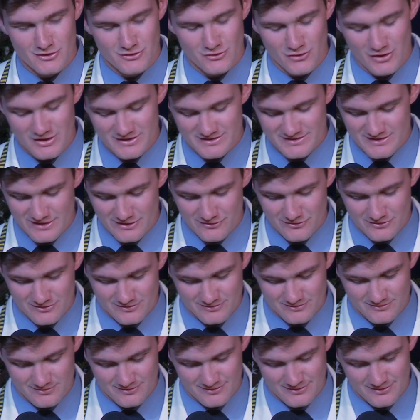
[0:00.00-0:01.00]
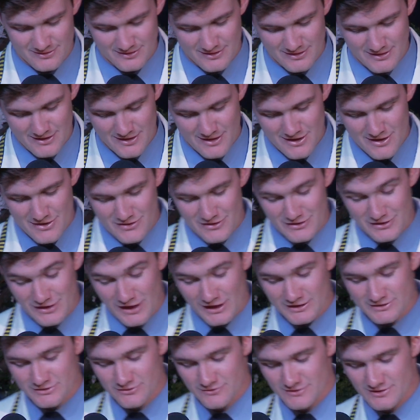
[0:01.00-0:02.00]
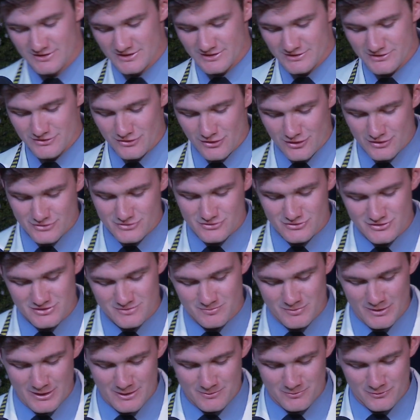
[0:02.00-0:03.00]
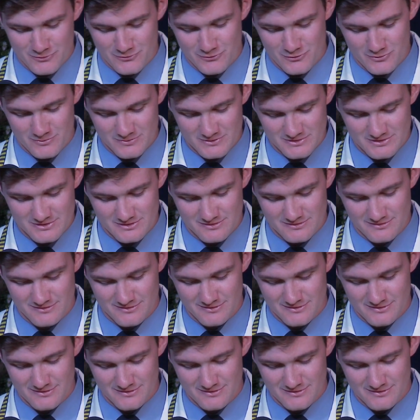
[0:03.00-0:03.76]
Grade 7, the night of the disastrous play performance.